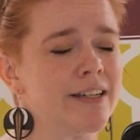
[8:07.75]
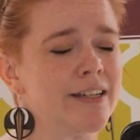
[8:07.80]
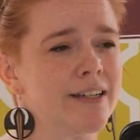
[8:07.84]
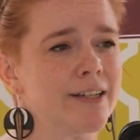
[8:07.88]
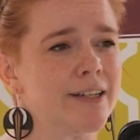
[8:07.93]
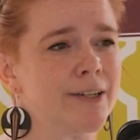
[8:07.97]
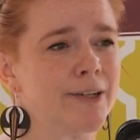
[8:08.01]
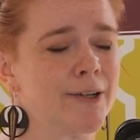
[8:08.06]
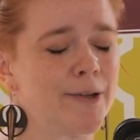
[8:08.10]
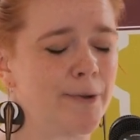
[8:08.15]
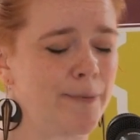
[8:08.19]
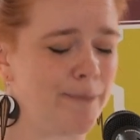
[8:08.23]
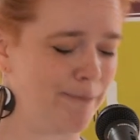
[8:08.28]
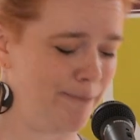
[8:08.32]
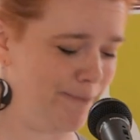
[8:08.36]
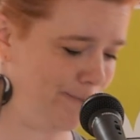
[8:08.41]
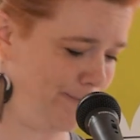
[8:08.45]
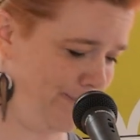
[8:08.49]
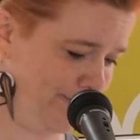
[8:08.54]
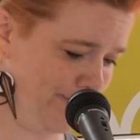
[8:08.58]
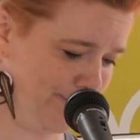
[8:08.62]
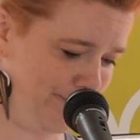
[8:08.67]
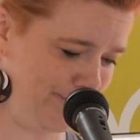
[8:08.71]

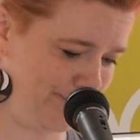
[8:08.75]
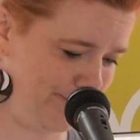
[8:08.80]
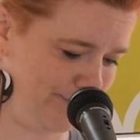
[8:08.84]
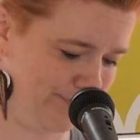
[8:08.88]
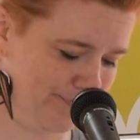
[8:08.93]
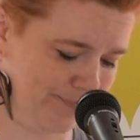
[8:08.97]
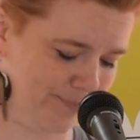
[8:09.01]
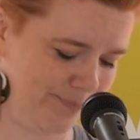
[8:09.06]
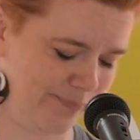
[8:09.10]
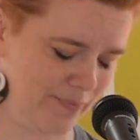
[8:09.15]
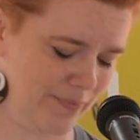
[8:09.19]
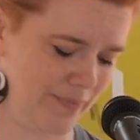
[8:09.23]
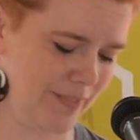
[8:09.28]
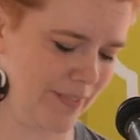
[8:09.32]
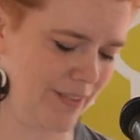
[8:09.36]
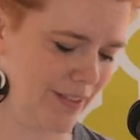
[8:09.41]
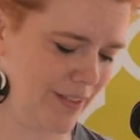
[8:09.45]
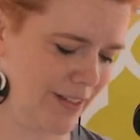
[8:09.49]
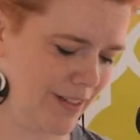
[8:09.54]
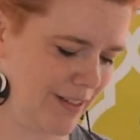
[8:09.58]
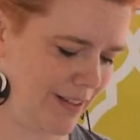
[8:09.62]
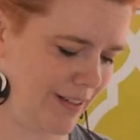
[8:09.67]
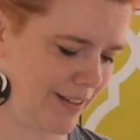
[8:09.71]

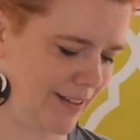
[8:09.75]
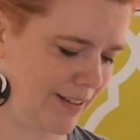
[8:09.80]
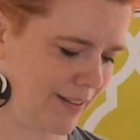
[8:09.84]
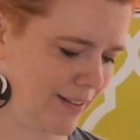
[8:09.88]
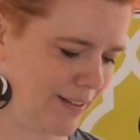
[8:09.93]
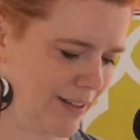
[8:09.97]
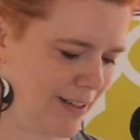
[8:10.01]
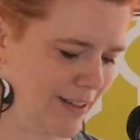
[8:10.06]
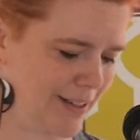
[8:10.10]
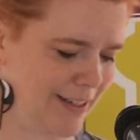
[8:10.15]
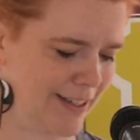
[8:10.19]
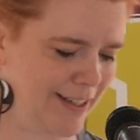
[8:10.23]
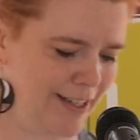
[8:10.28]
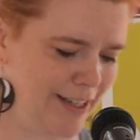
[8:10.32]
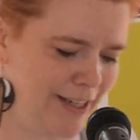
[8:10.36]
Nobody speaks.